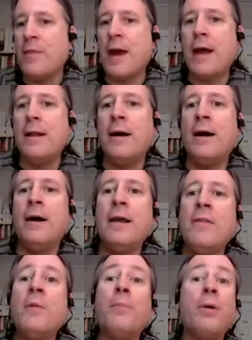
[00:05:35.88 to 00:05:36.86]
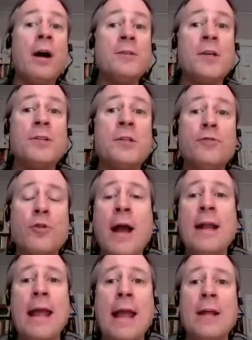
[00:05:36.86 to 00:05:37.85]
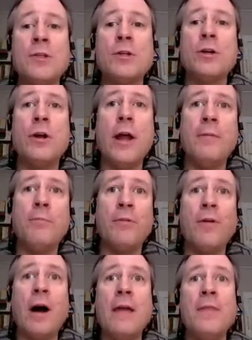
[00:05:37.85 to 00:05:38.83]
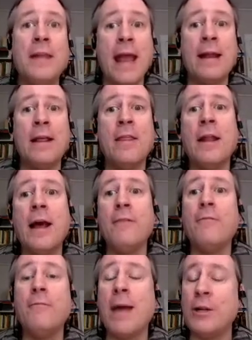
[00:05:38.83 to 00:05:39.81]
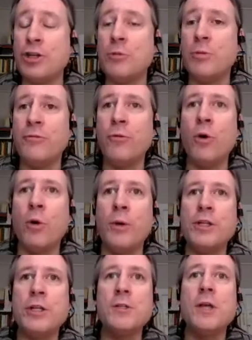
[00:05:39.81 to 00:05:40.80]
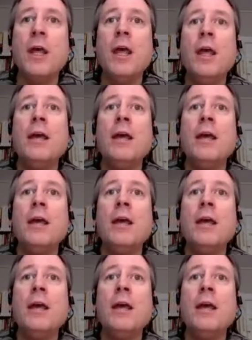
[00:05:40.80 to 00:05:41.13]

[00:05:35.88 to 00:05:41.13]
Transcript: that in the process of trying to answer and provide the data that I've mentioned before, which is,